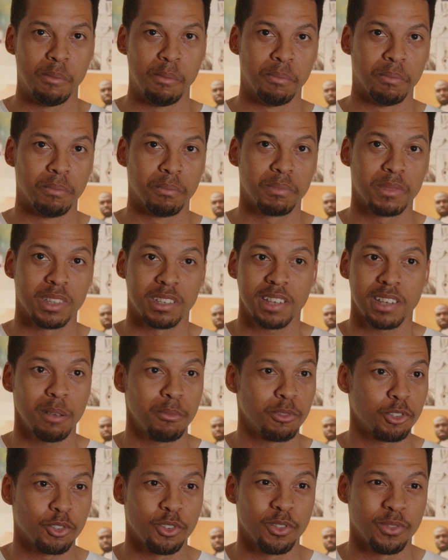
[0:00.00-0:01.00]
Um,
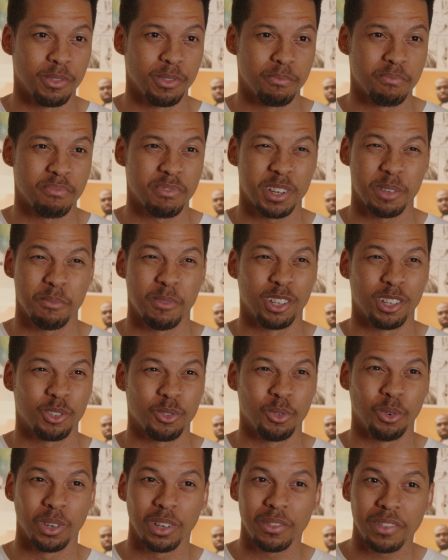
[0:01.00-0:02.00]
the same is true for pretty
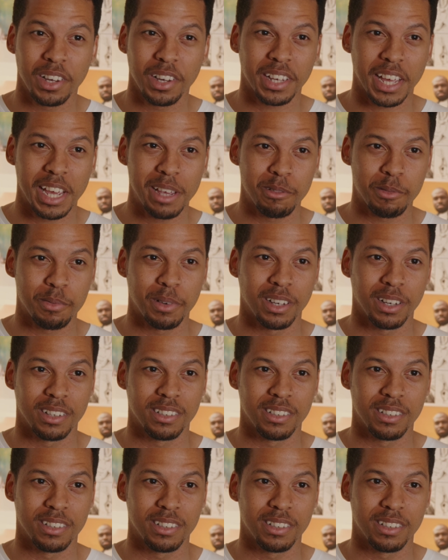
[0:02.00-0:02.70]
much all of our games,